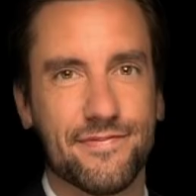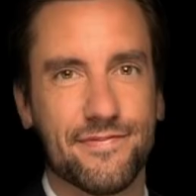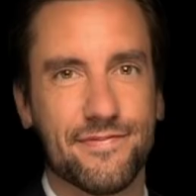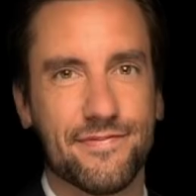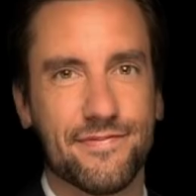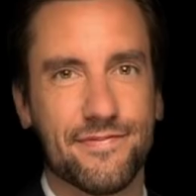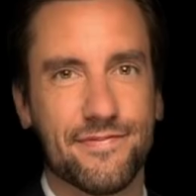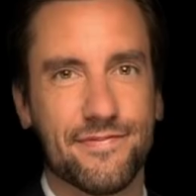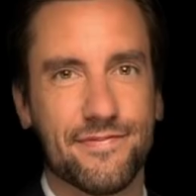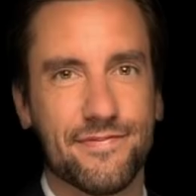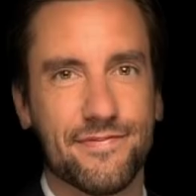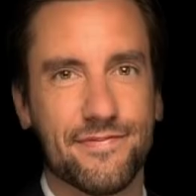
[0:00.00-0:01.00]

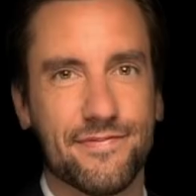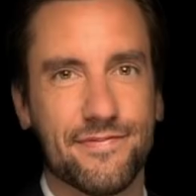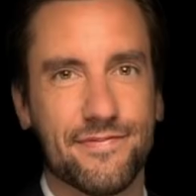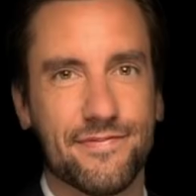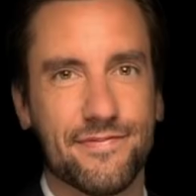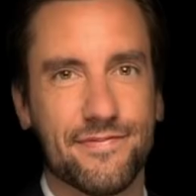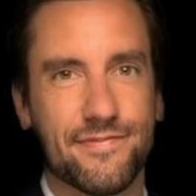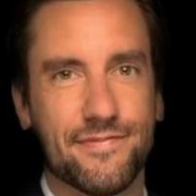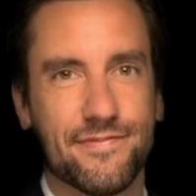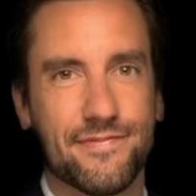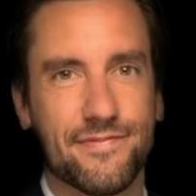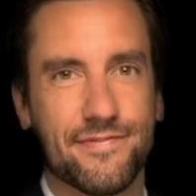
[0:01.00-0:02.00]

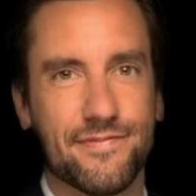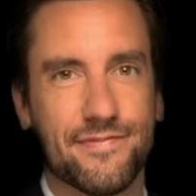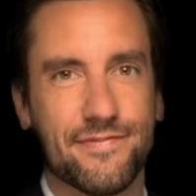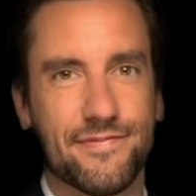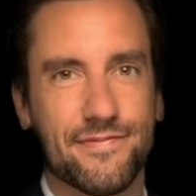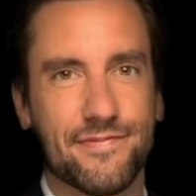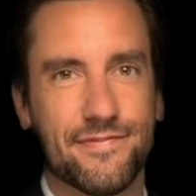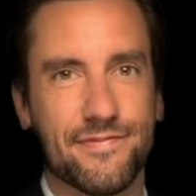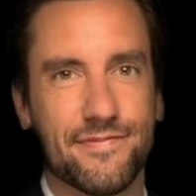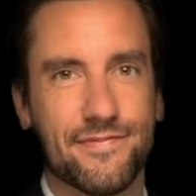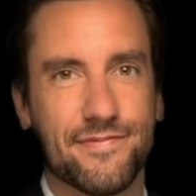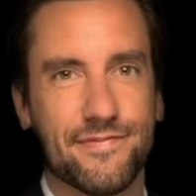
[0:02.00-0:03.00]

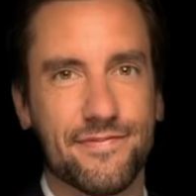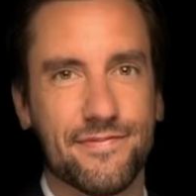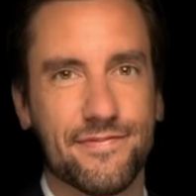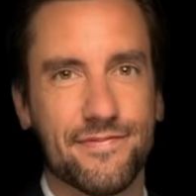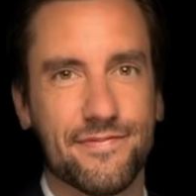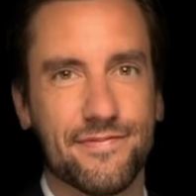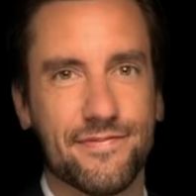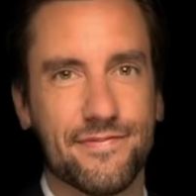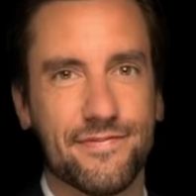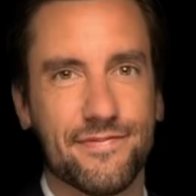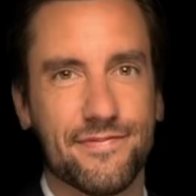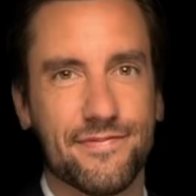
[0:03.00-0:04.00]

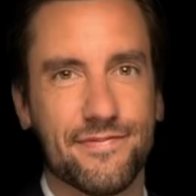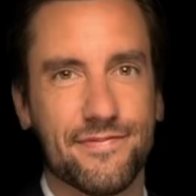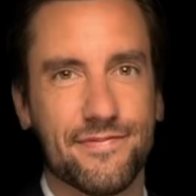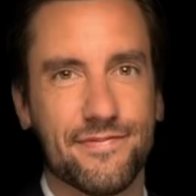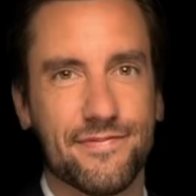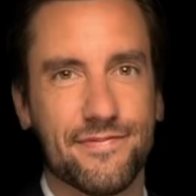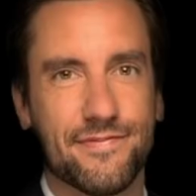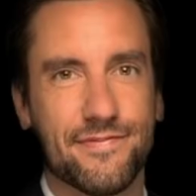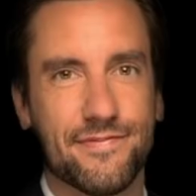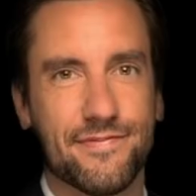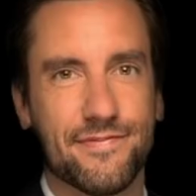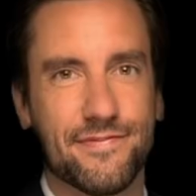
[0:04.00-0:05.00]

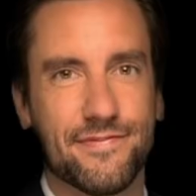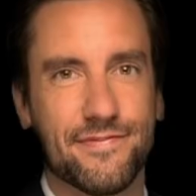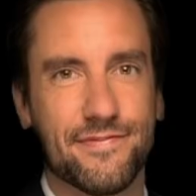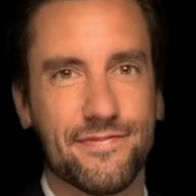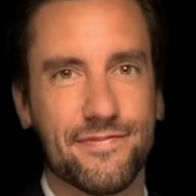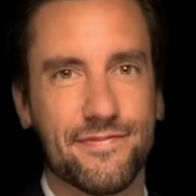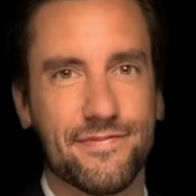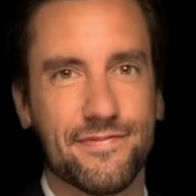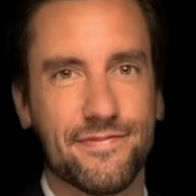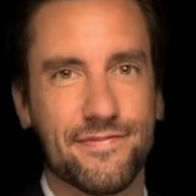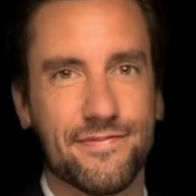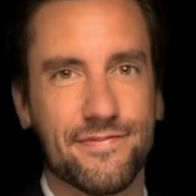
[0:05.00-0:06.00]

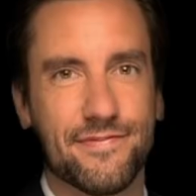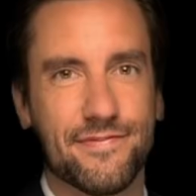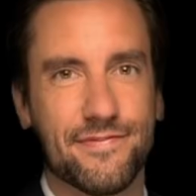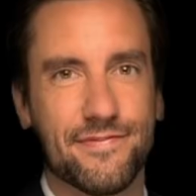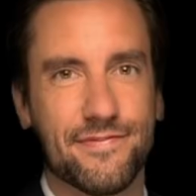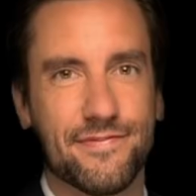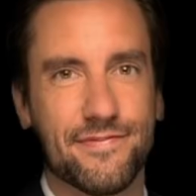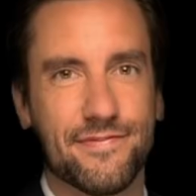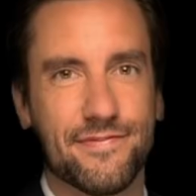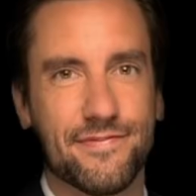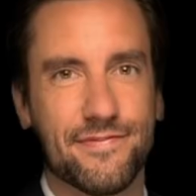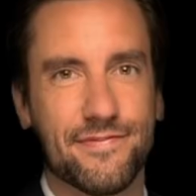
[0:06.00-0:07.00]

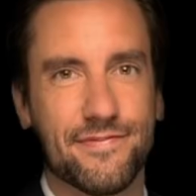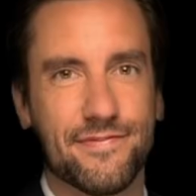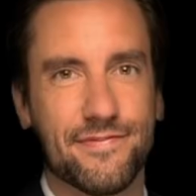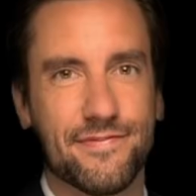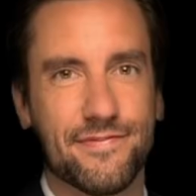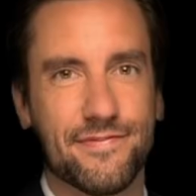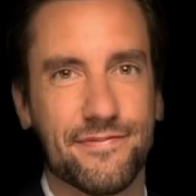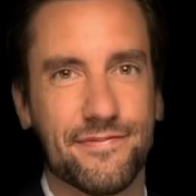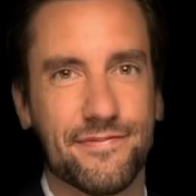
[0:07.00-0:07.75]
(no lip movement)